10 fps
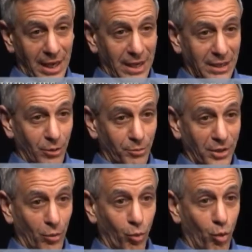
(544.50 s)
and there
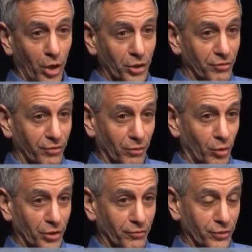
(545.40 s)
would be a
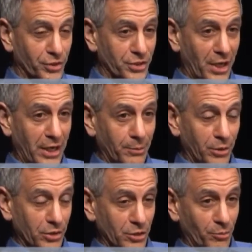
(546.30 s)
wonderful, wonderful
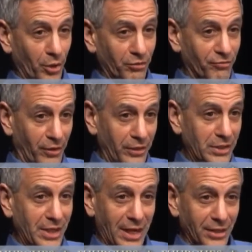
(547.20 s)
society because they're both
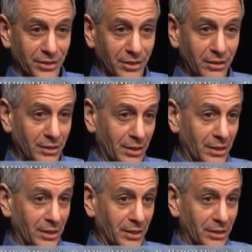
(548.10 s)
very talented,
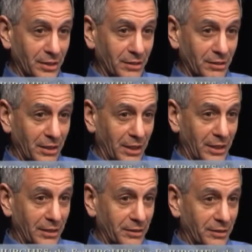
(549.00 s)

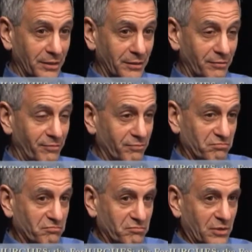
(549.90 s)
uh,
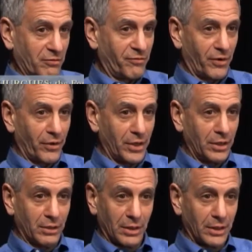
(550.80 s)

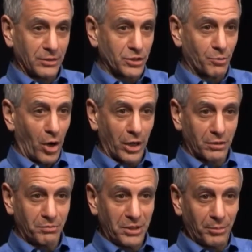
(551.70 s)
very uh,
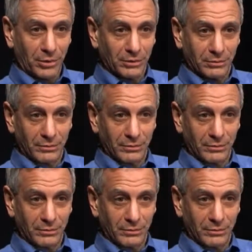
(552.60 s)
smart people.